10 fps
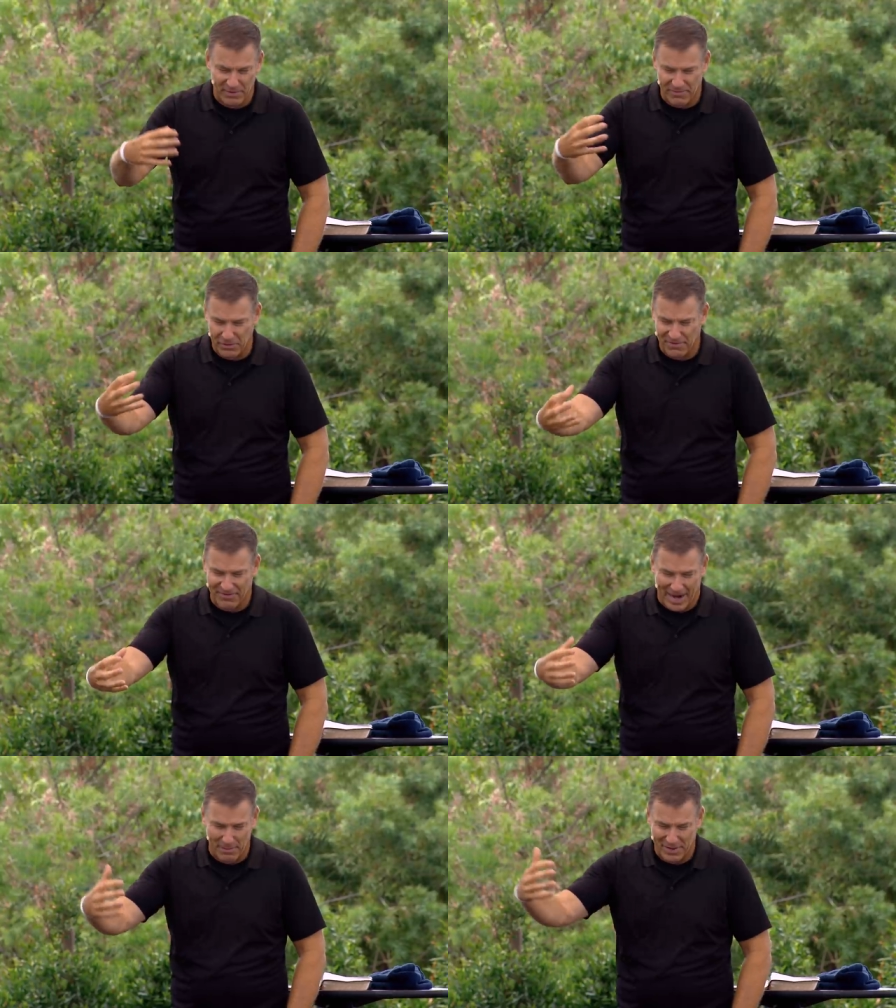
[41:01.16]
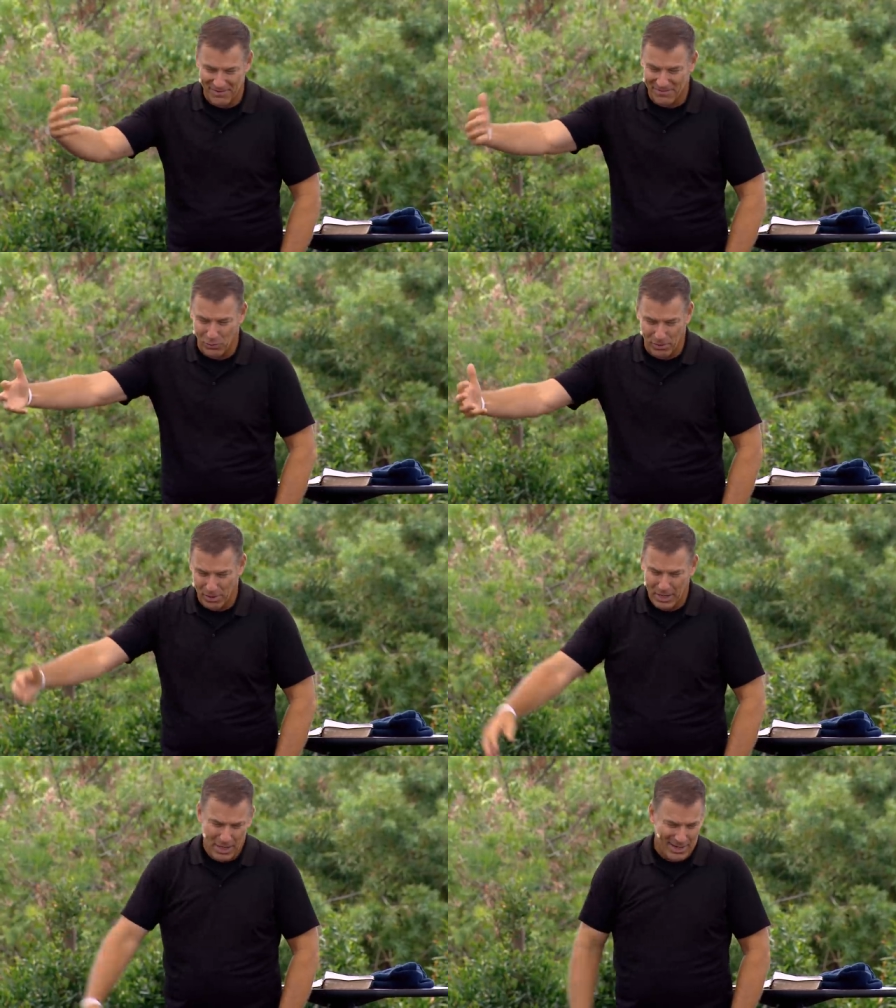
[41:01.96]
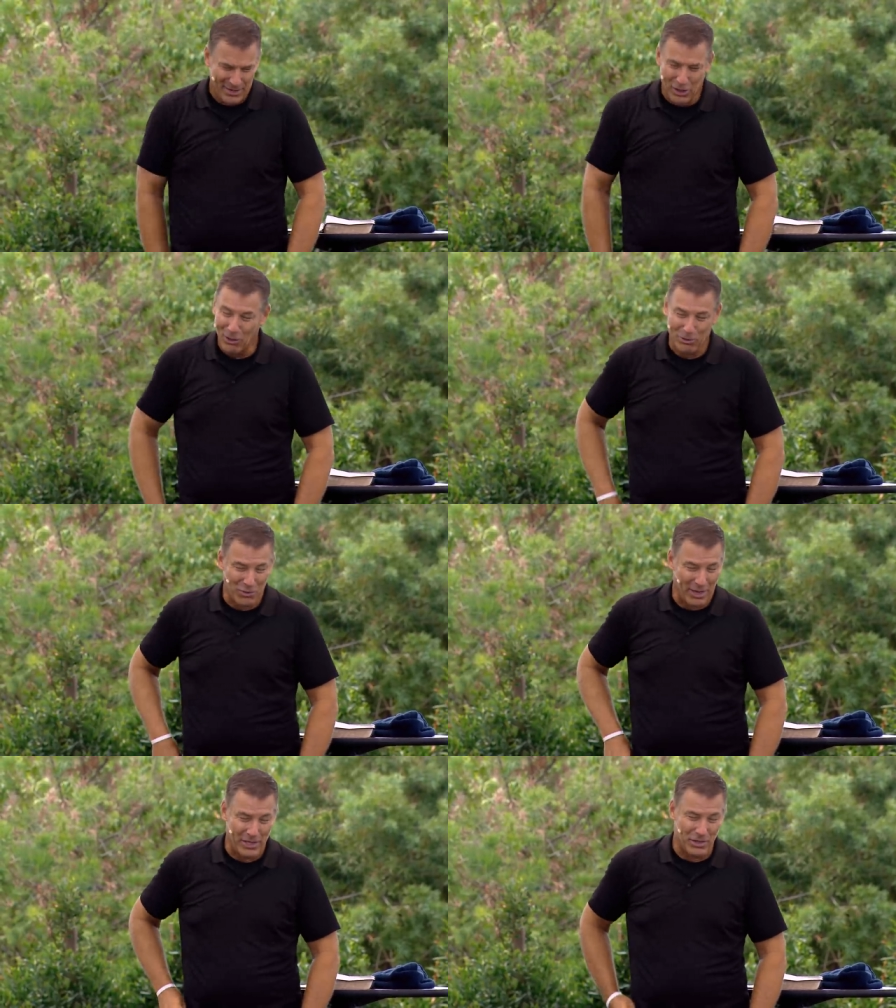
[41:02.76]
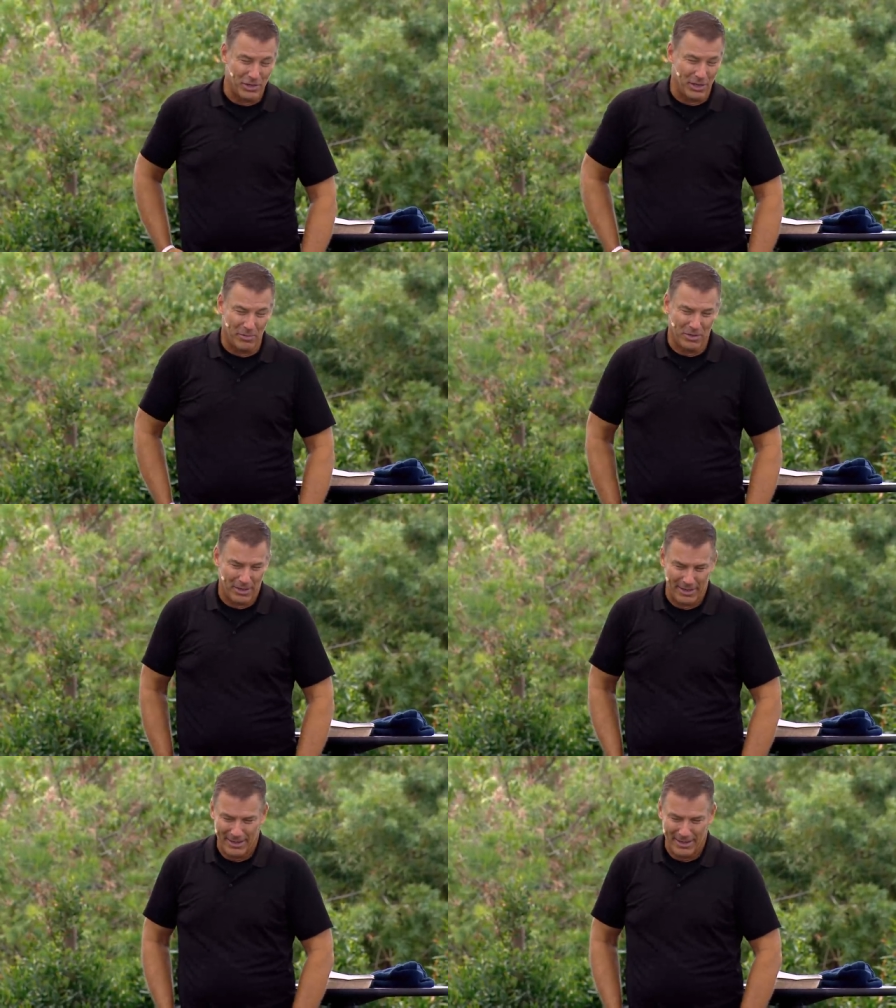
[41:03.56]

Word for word: and for their family and for their close relationships.